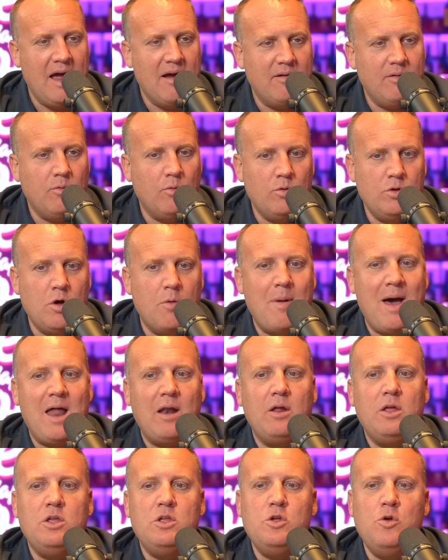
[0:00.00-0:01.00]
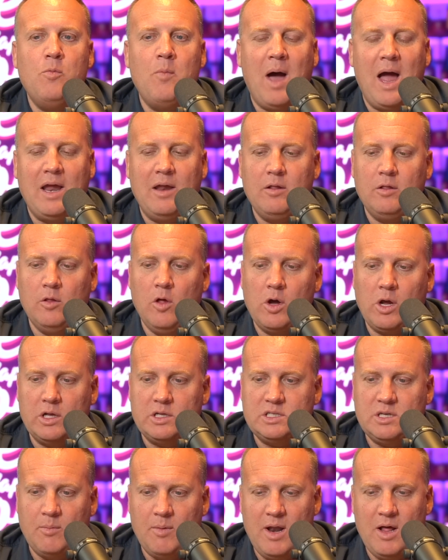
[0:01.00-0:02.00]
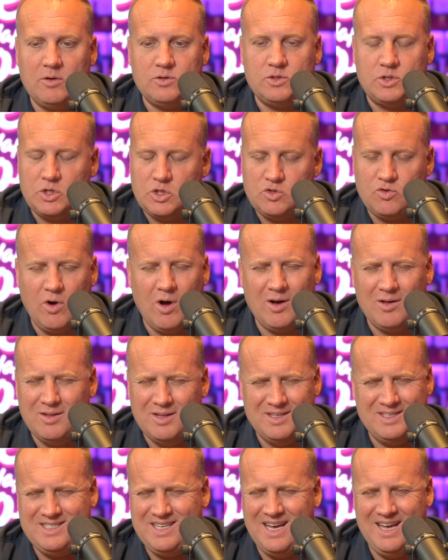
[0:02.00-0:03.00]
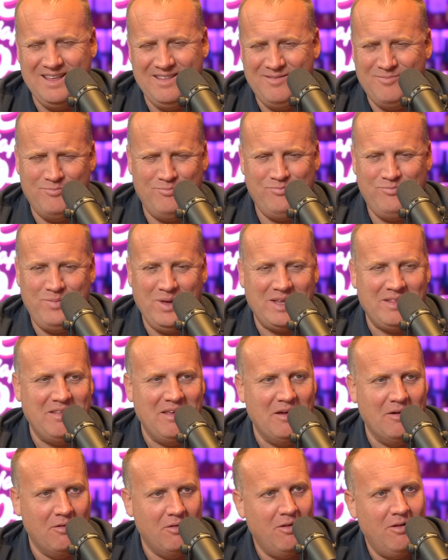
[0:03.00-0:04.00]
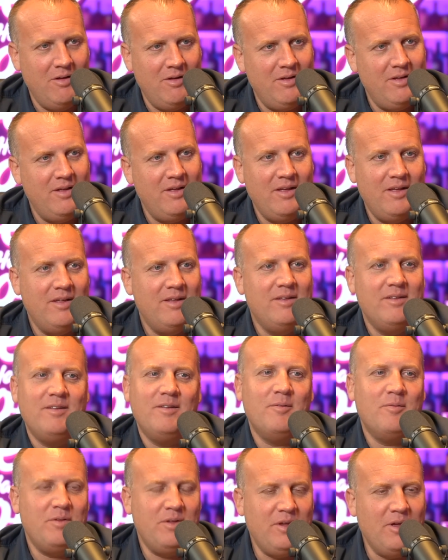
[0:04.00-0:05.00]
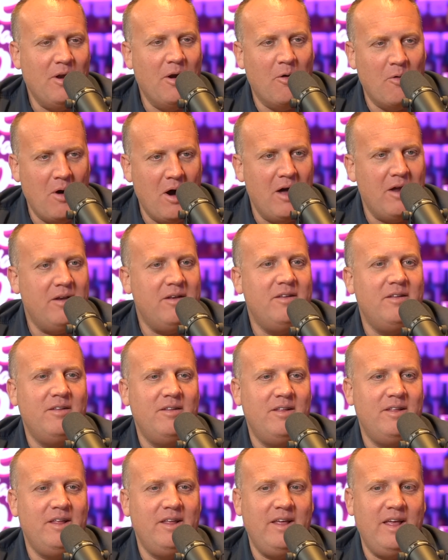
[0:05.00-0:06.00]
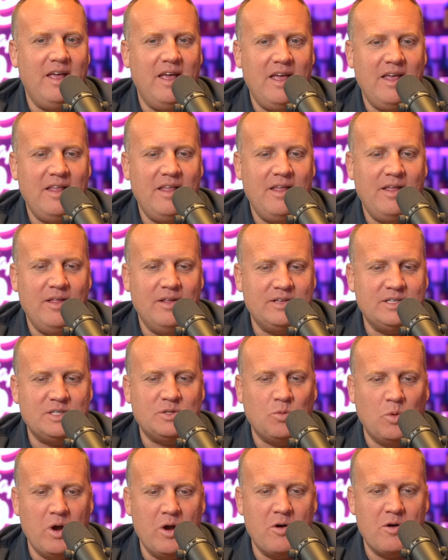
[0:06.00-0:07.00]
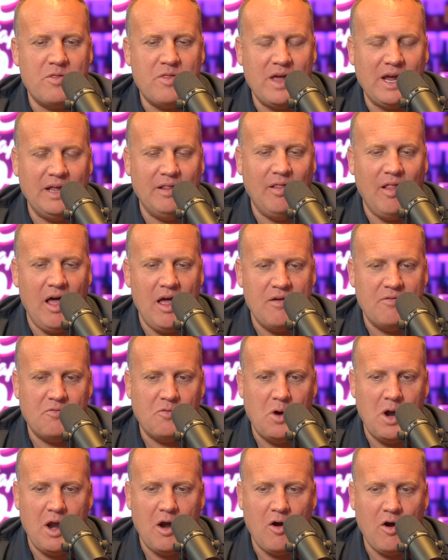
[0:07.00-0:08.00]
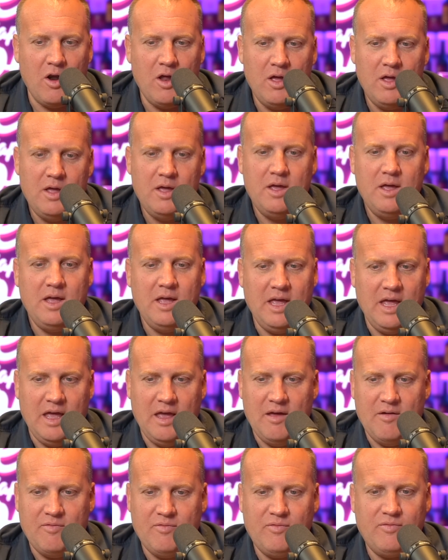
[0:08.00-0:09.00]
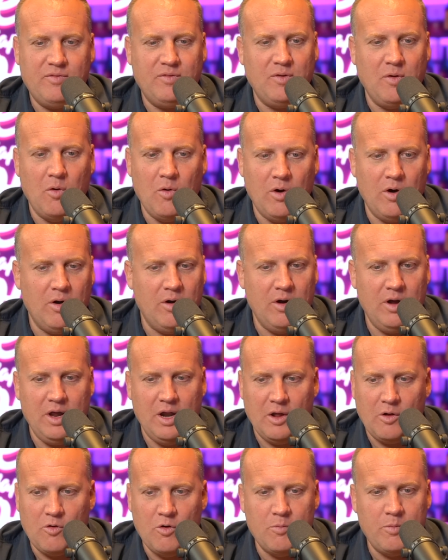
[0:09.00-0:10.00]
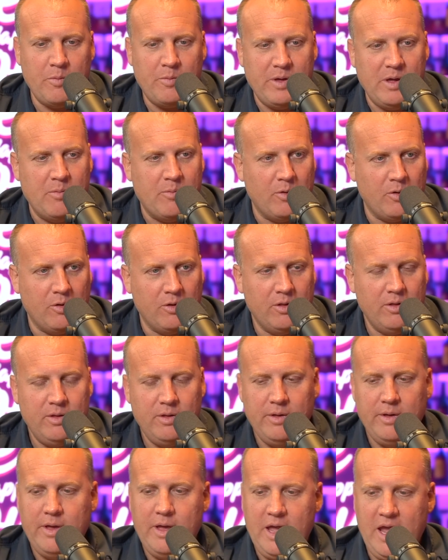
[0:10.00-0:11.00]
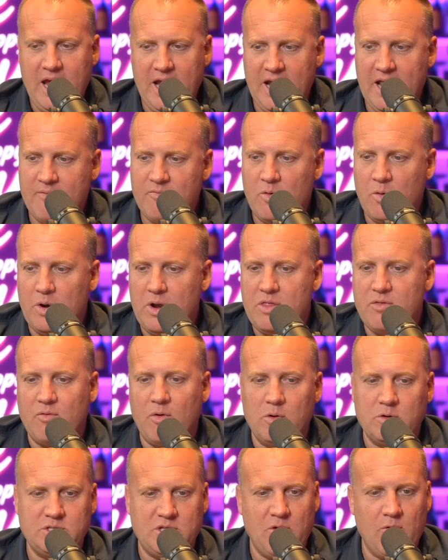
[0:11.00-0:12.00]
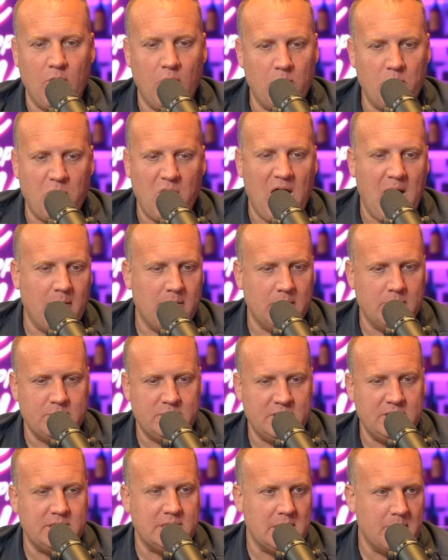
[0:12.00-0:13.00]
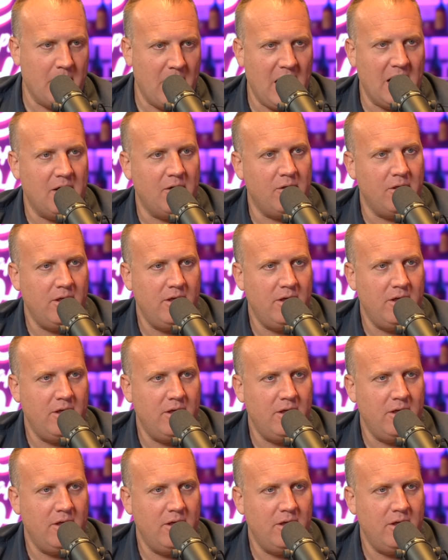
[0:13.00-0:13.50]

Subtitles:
No matter, you might look at someone else's struggle and say, big deal. You know what? There's this weird thing in life where if you're in a group of people and everyone throws their own problems into the pile,